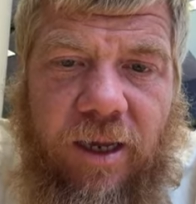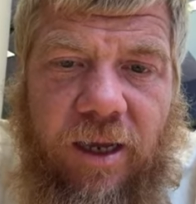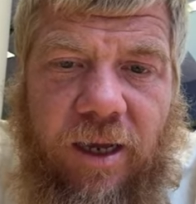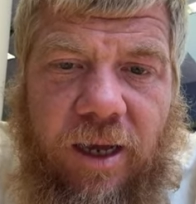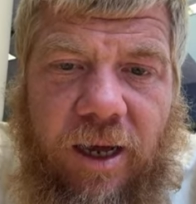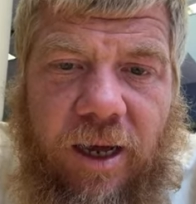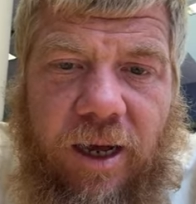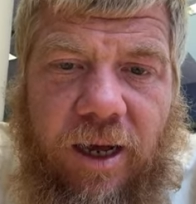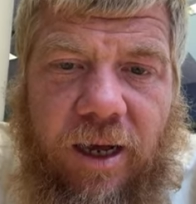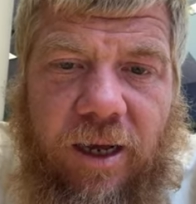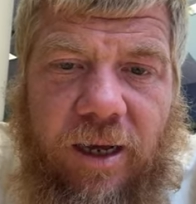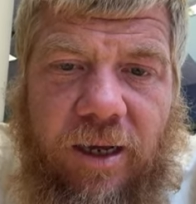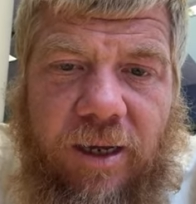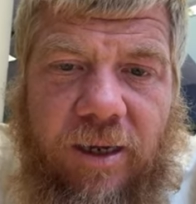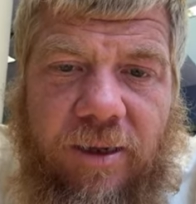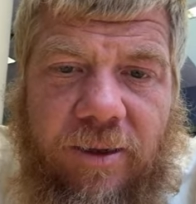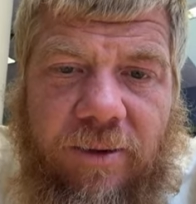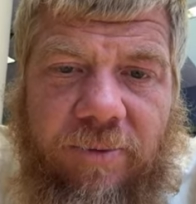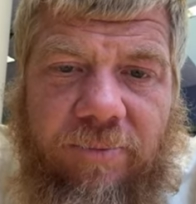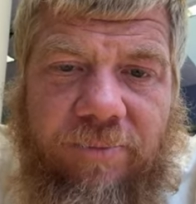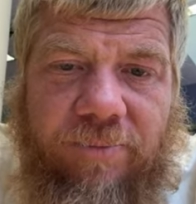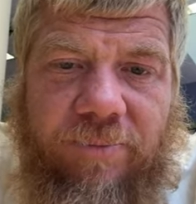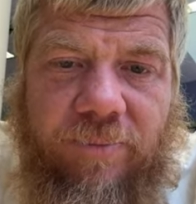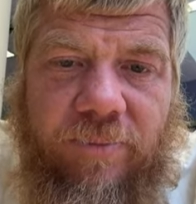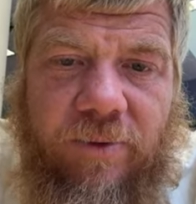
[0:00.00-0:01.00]

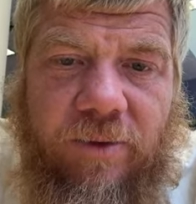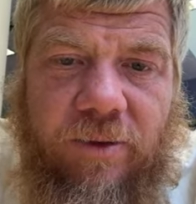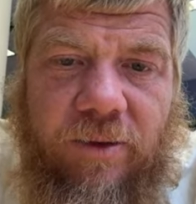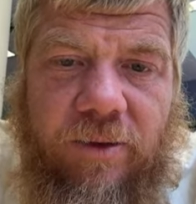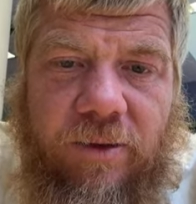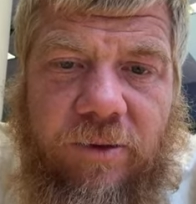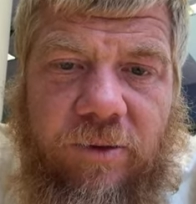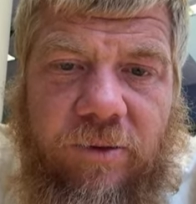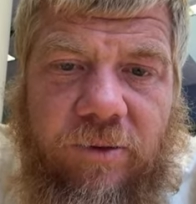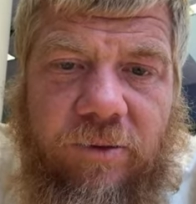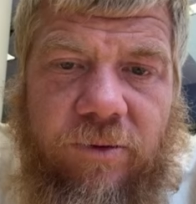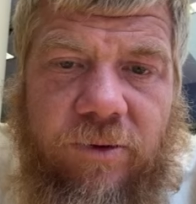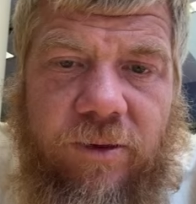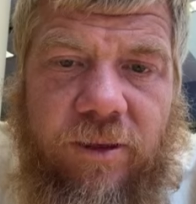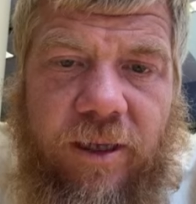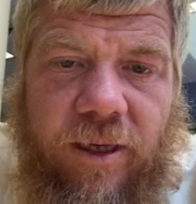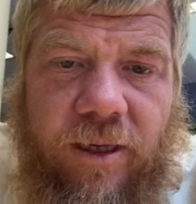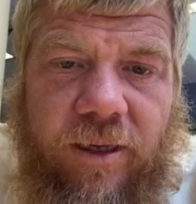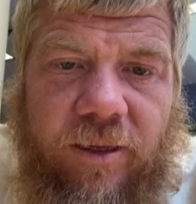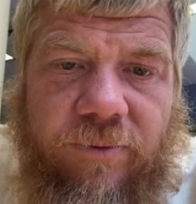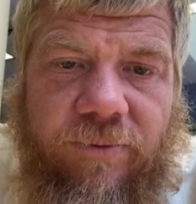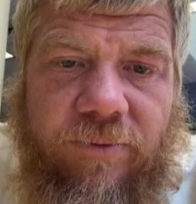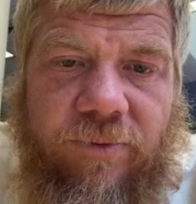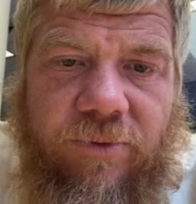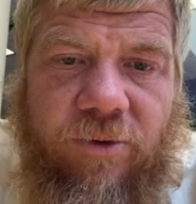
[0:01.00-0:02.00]
Um, you know,
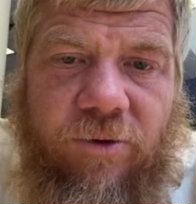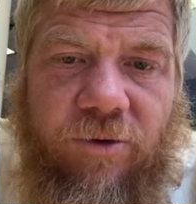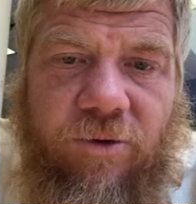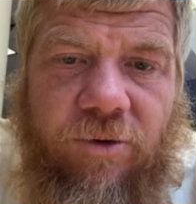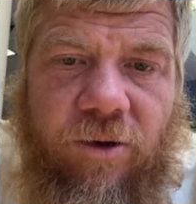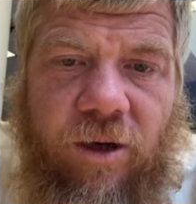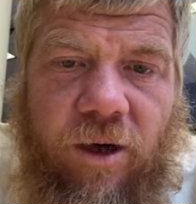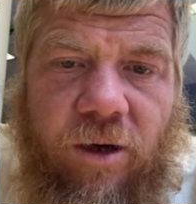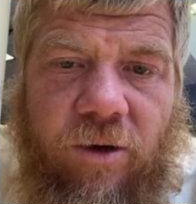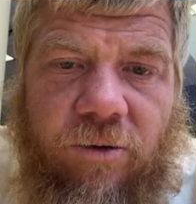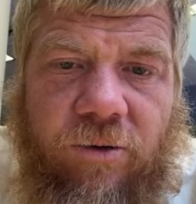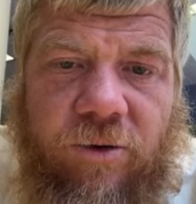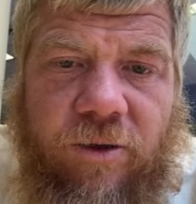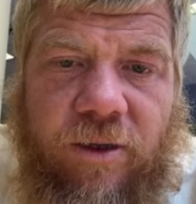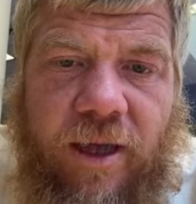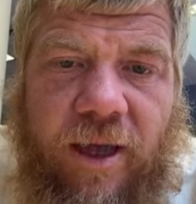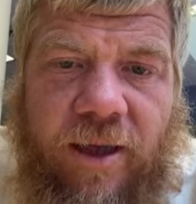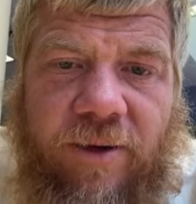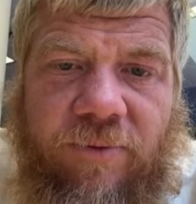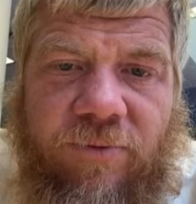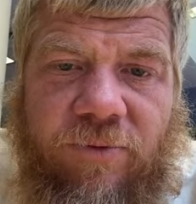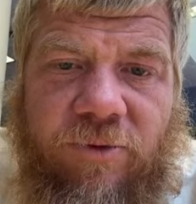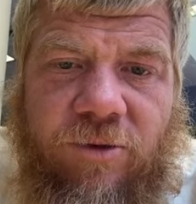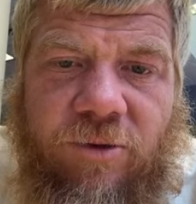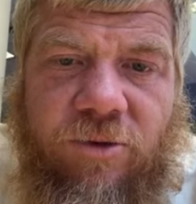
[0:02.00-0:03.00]
Cave, oh,
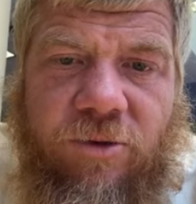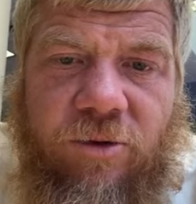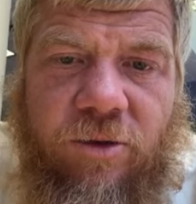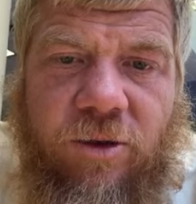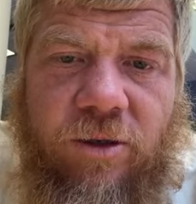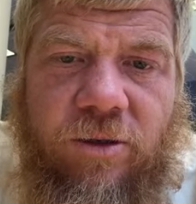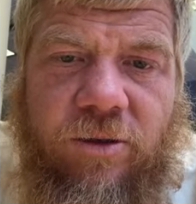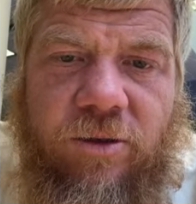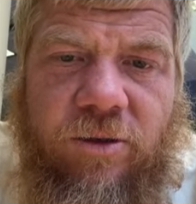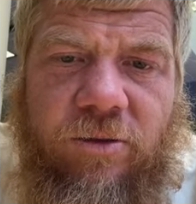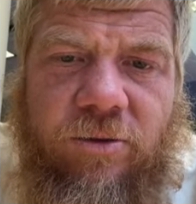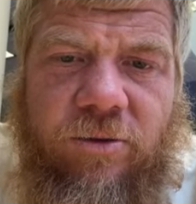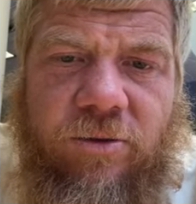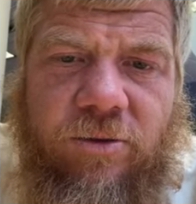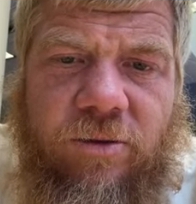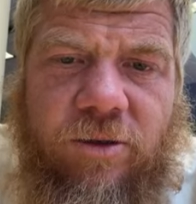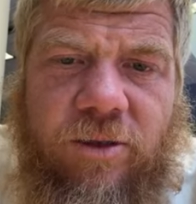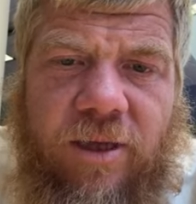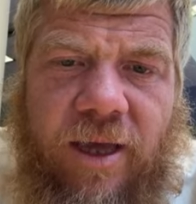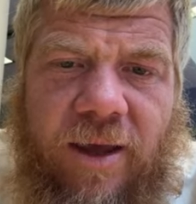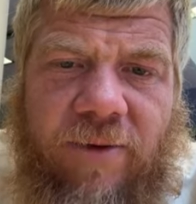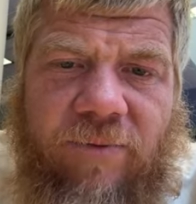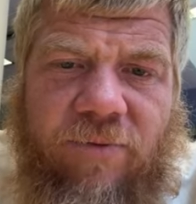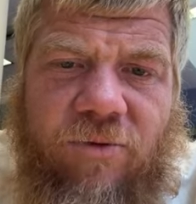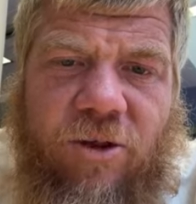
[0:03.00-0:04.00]
Cave, uh, you,
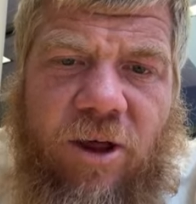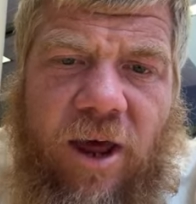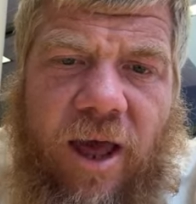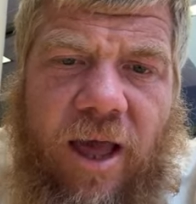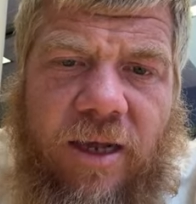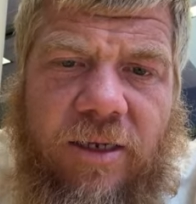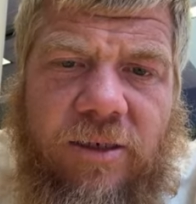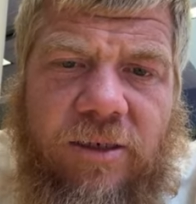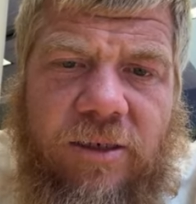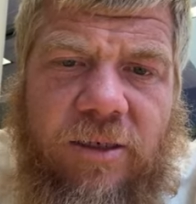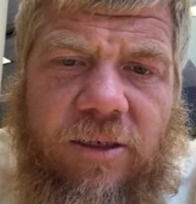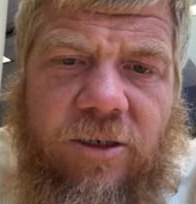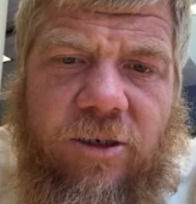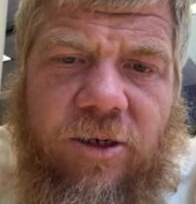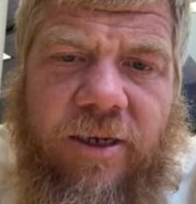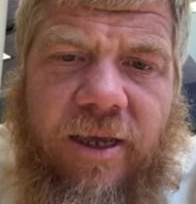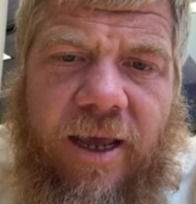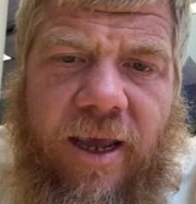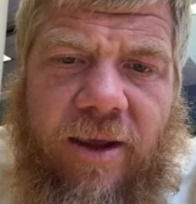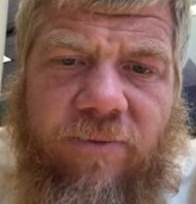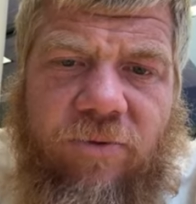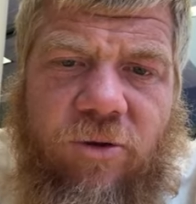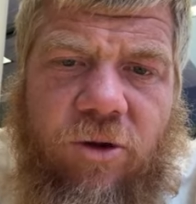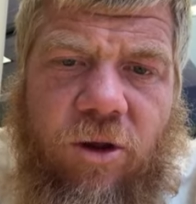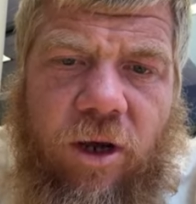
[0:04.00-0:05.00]
Cave Jackson or
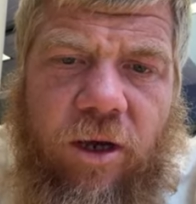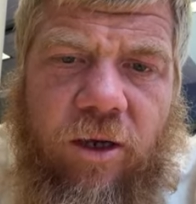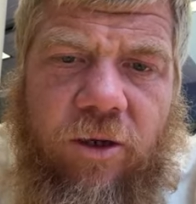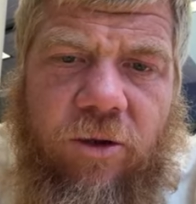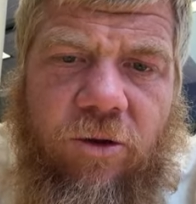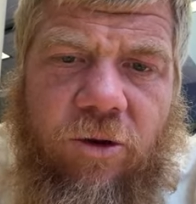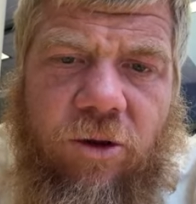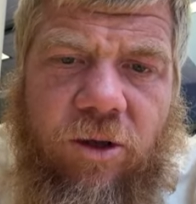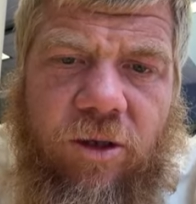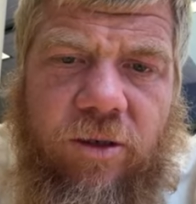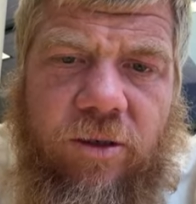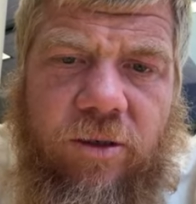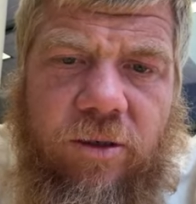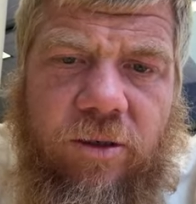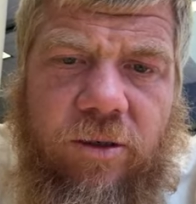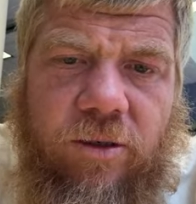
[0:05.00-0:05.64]
Cave Junction?